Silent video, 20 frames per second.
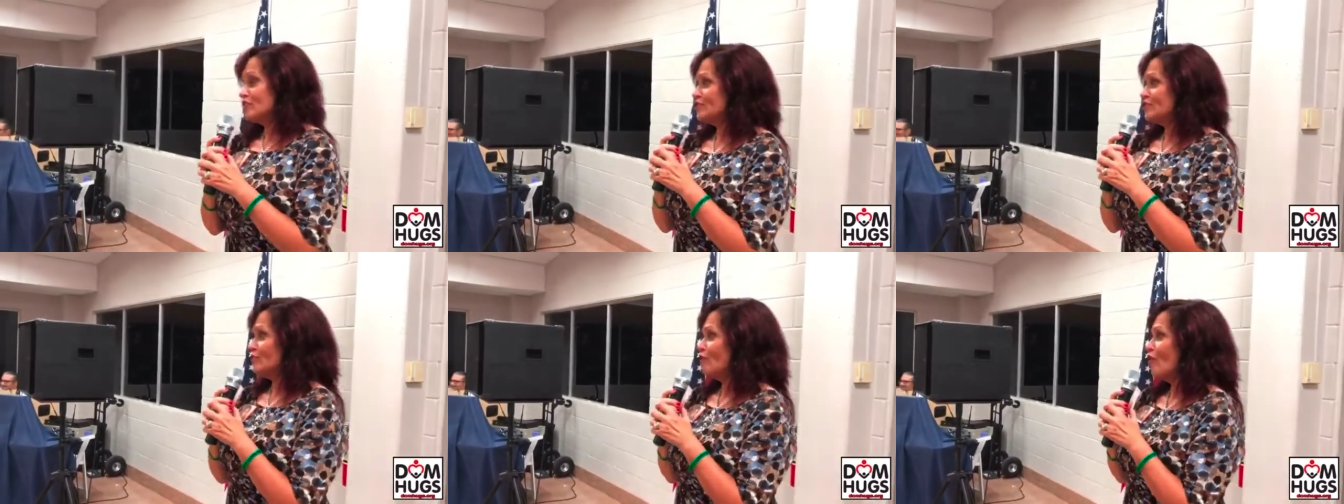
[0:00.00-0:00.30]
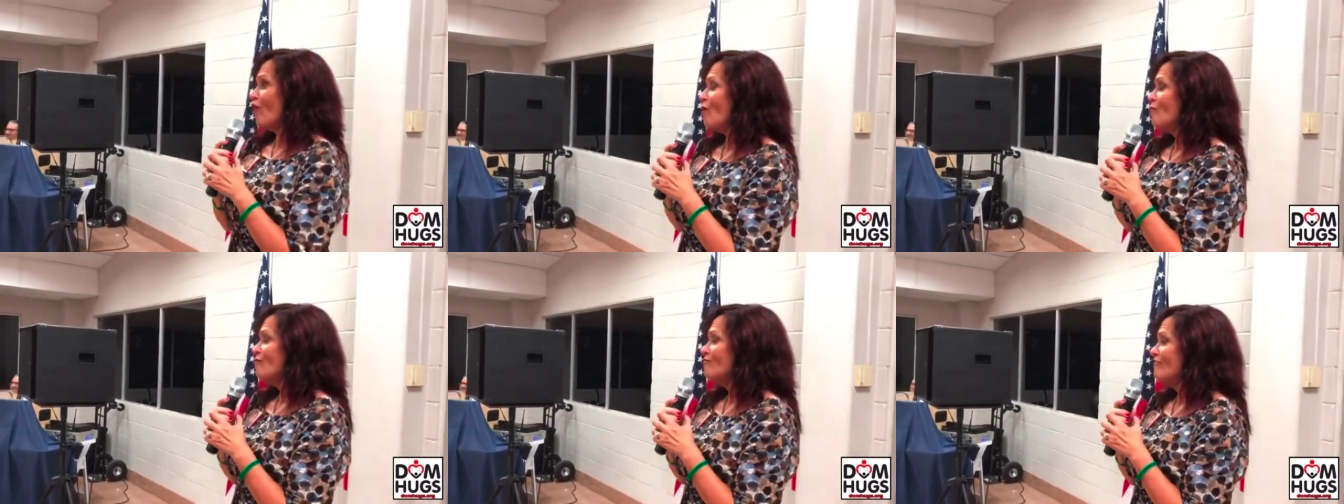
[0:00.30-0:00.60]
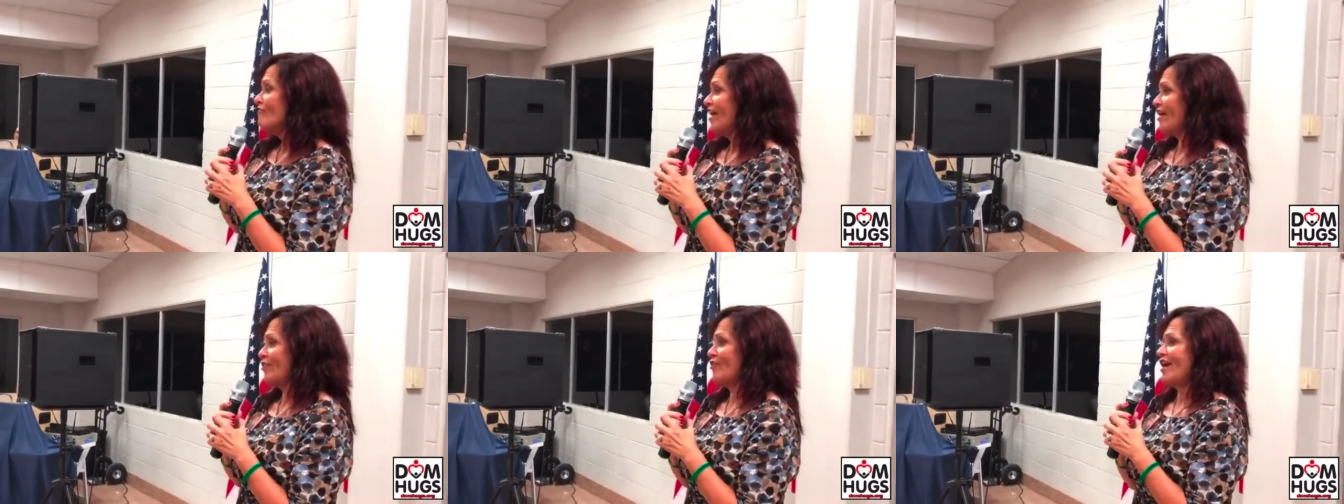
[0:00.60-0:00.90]
First of all,
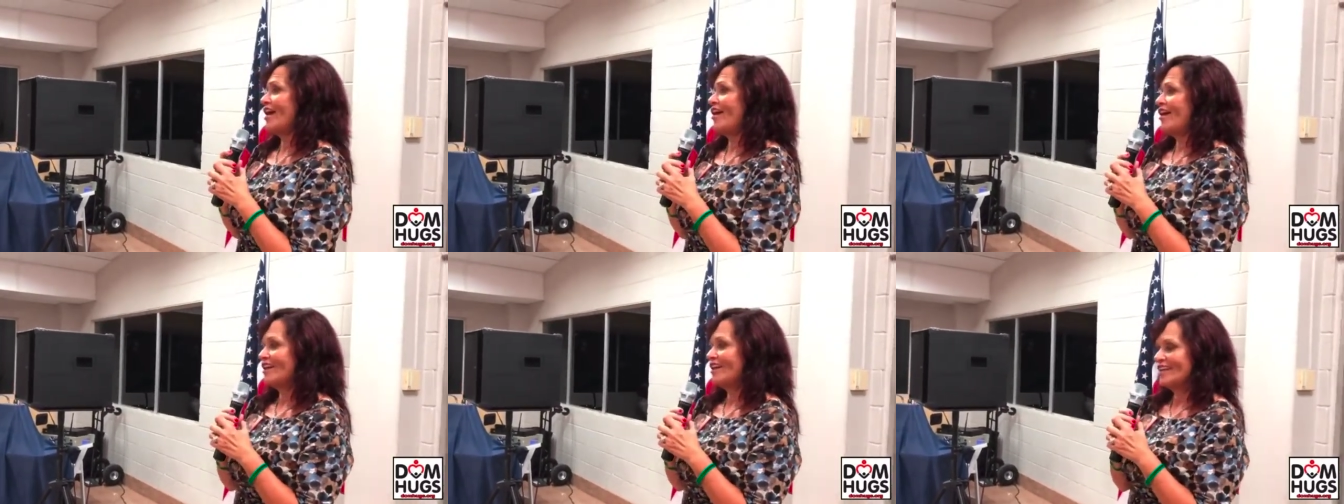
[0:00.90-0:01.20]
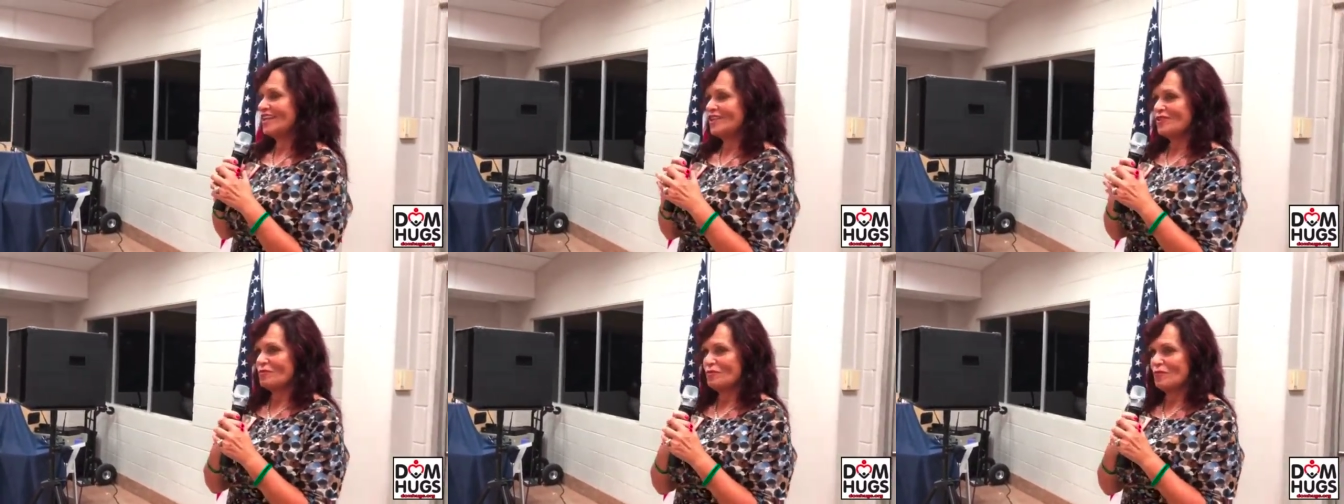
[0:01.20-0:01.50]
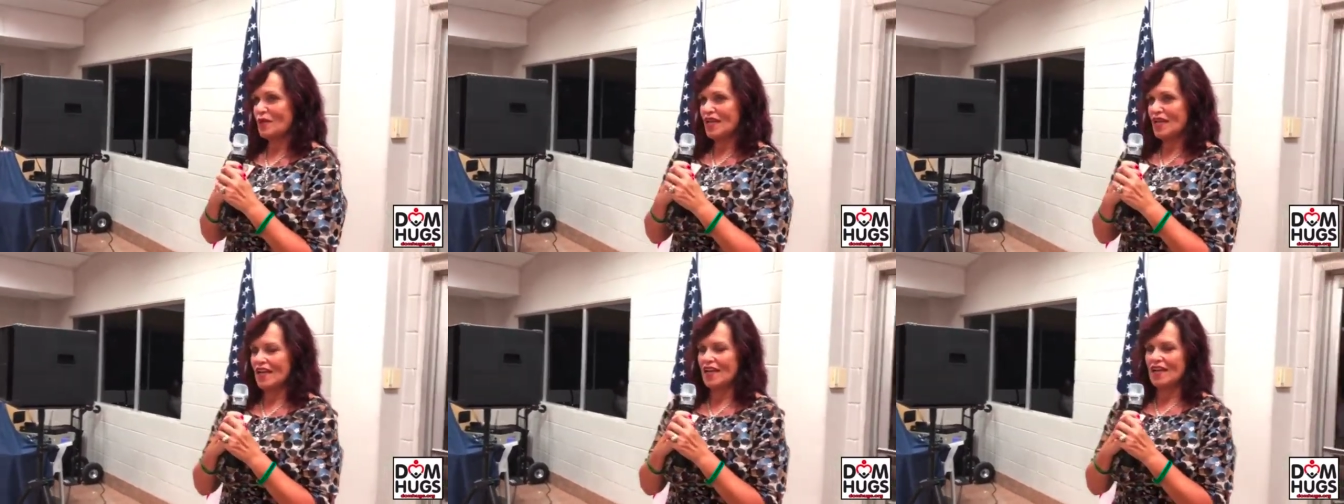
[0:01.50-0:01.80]
I'm very honored to
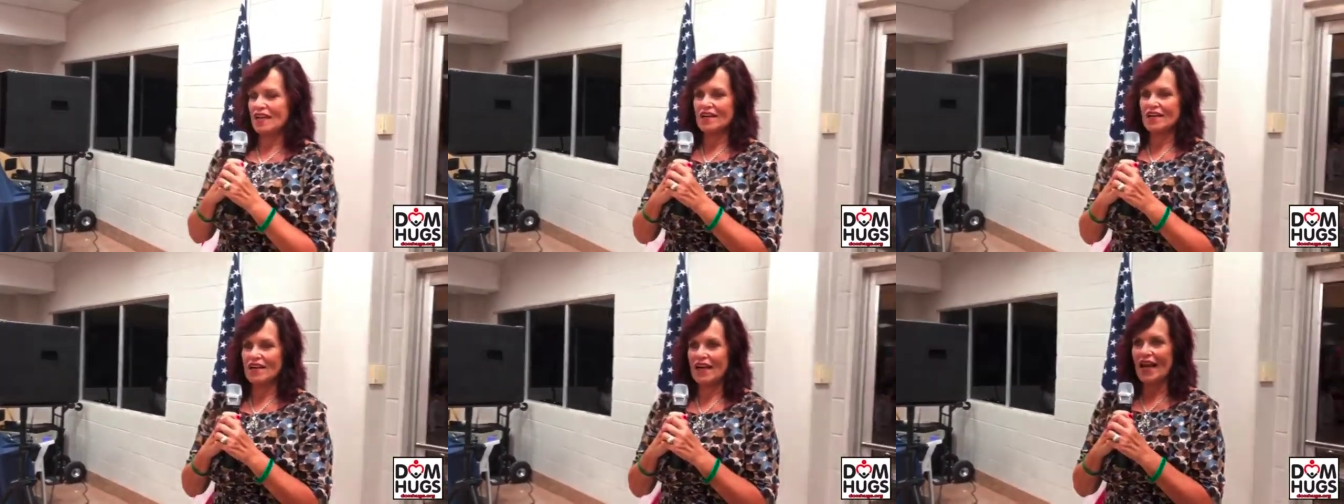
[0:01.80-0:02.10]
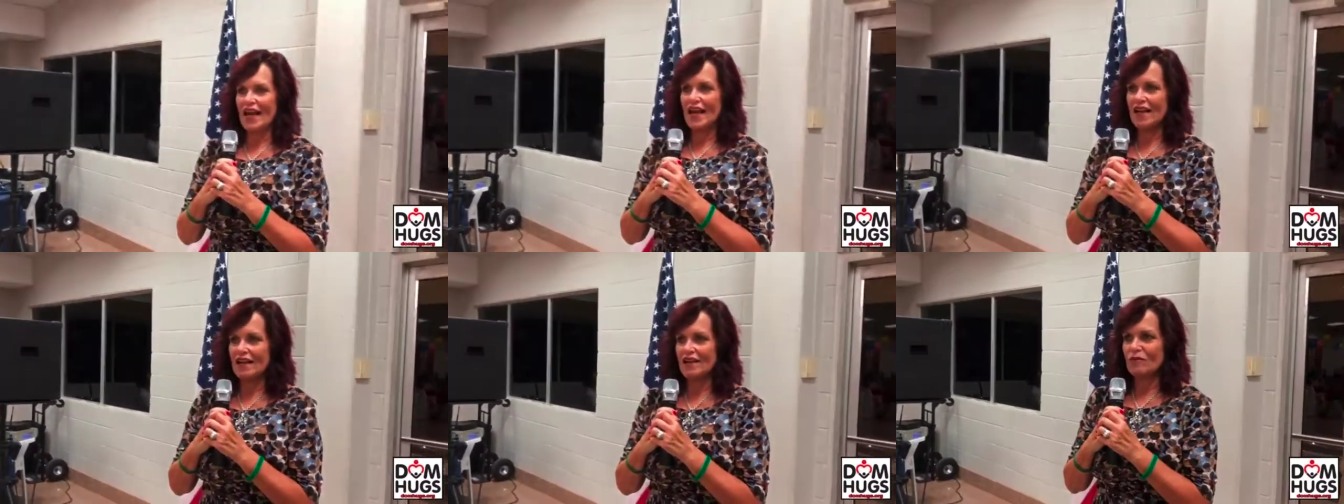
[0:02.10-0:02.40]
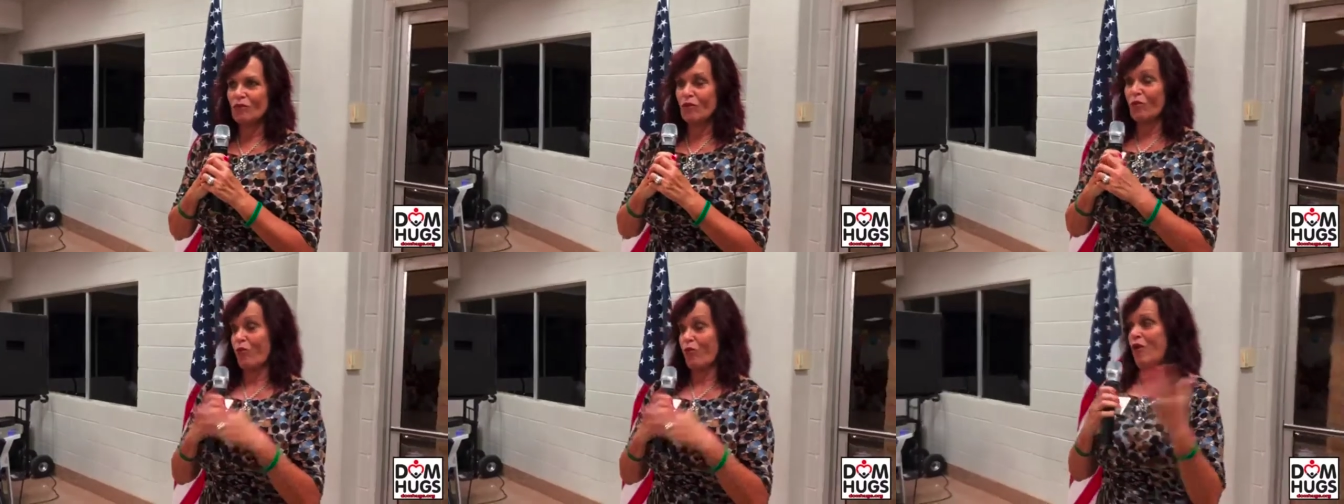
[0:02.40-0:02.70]
be here,
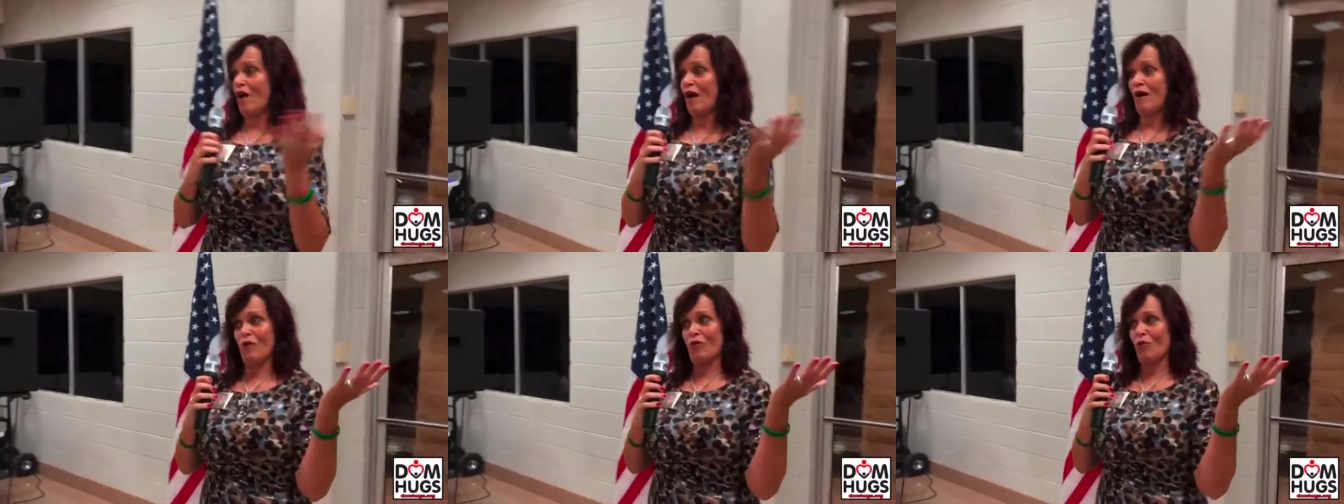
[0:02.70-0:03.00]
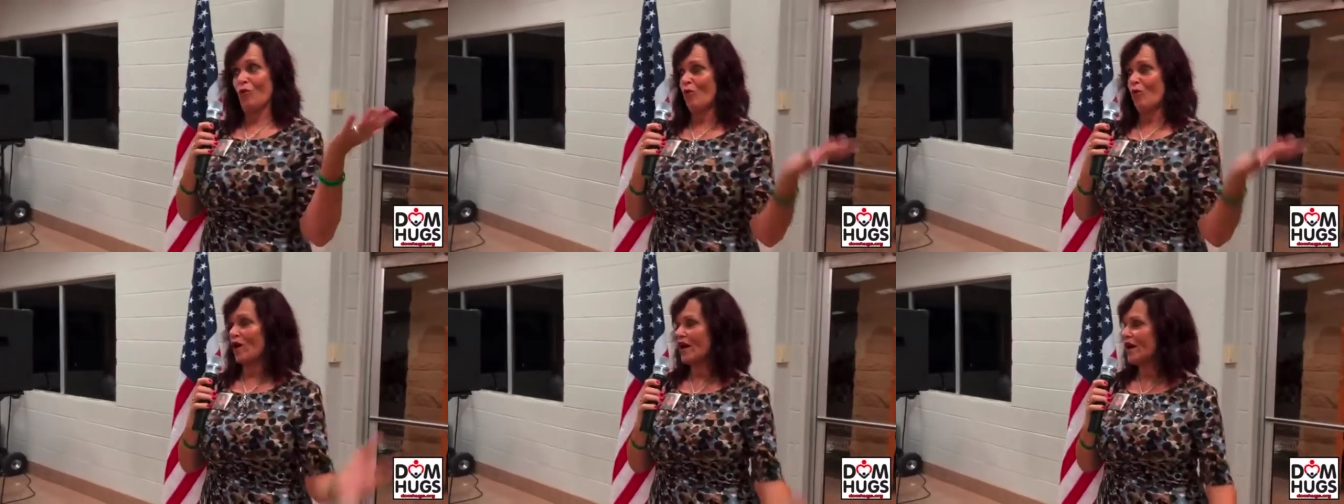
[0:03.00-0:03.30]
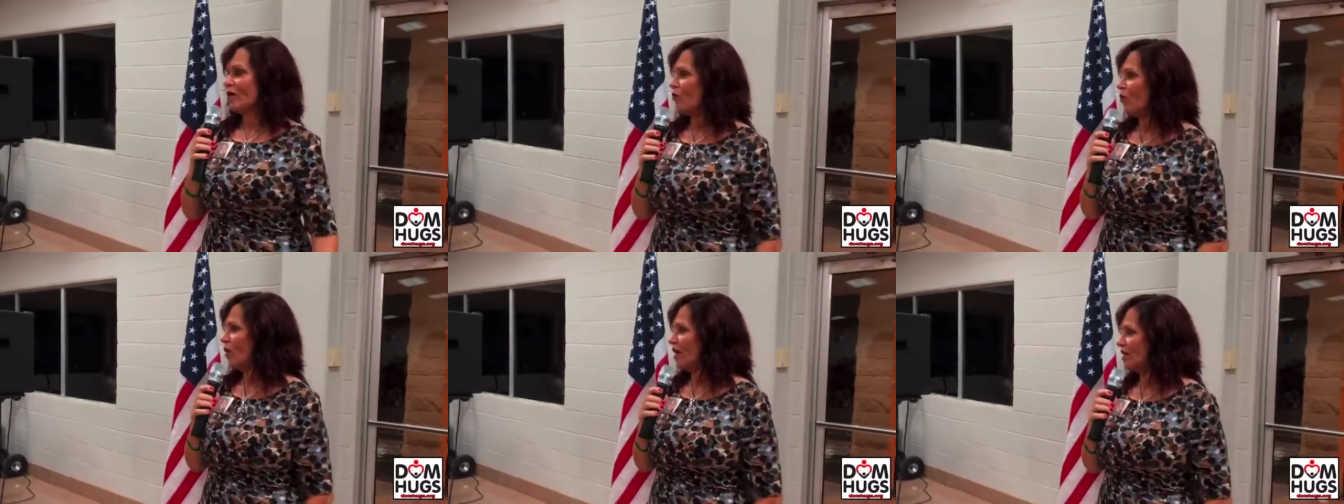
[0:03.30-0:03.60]
and
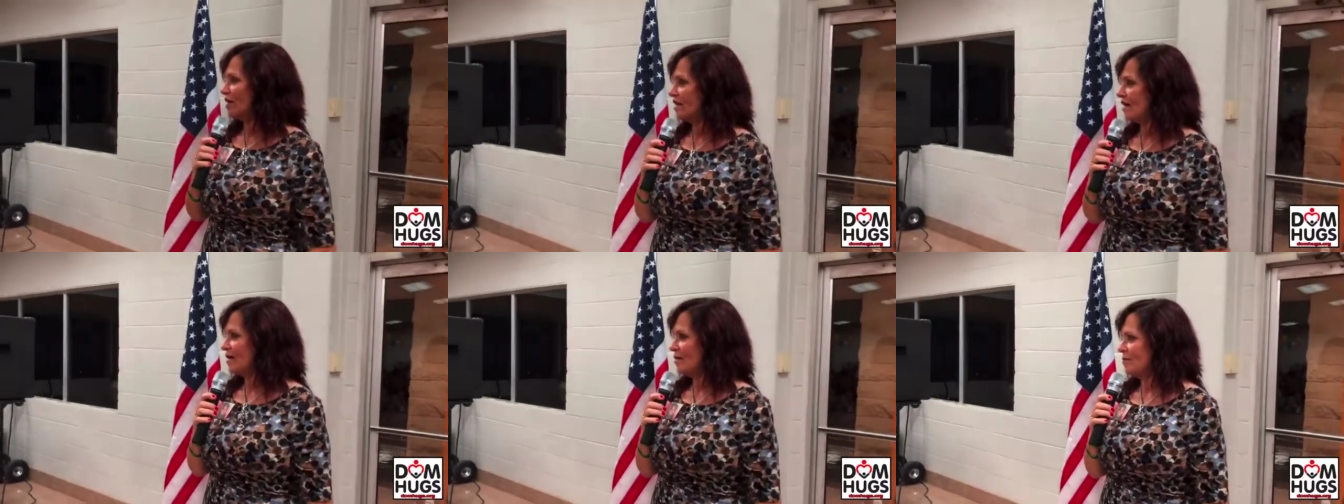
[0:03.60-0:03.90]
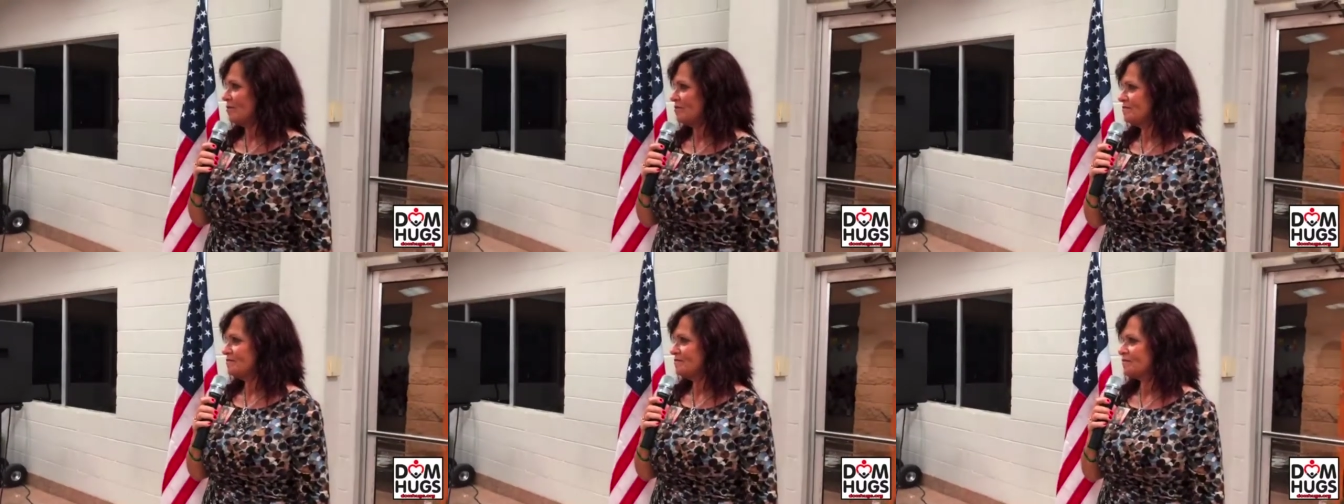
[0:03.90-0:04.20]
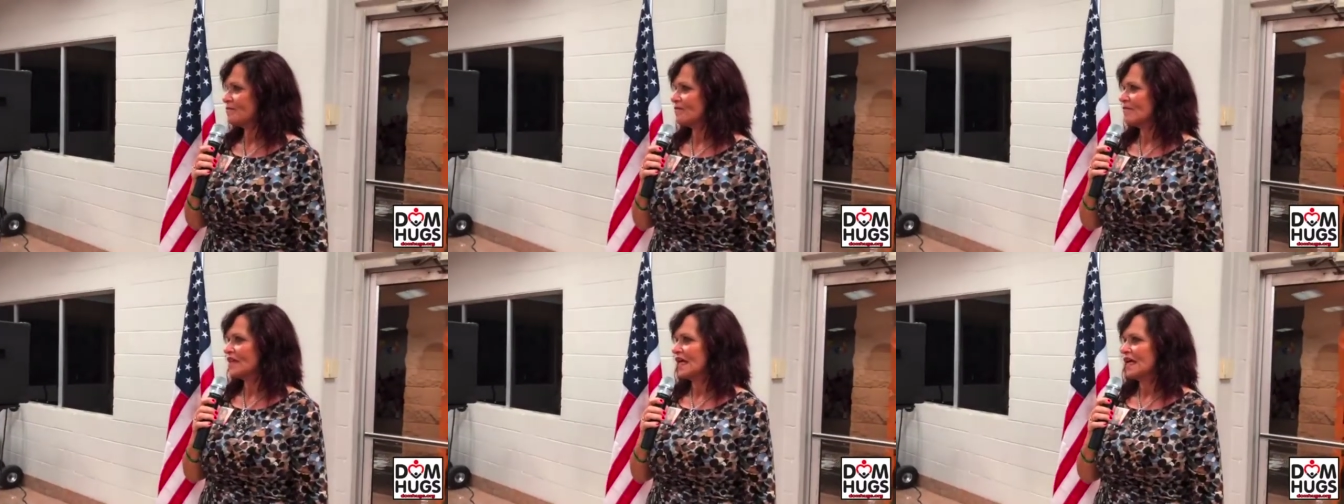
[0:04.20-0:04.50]
what a
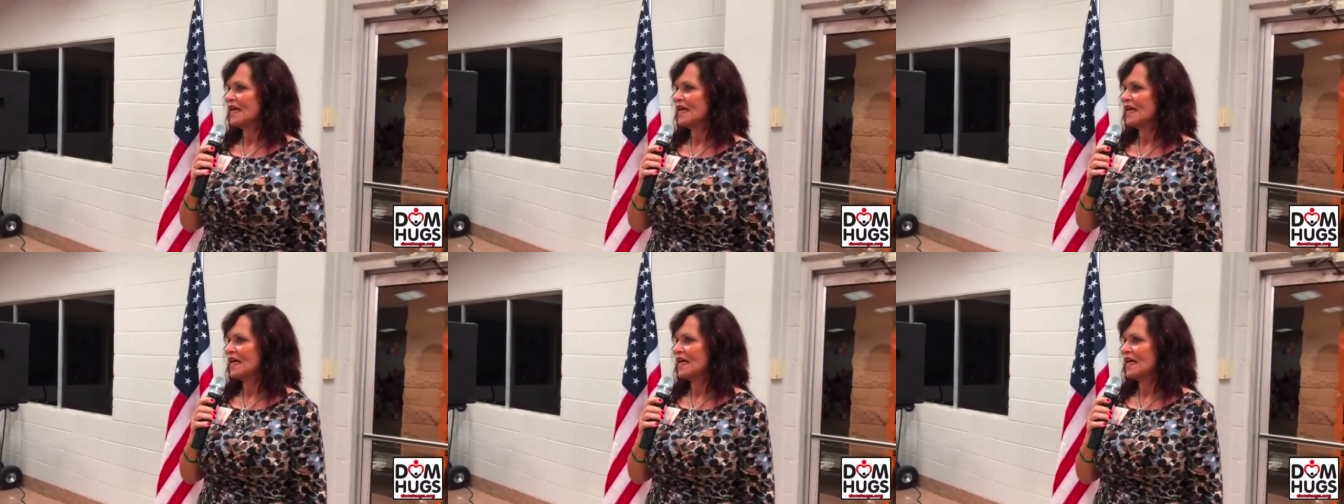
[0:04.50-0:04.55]
welcome.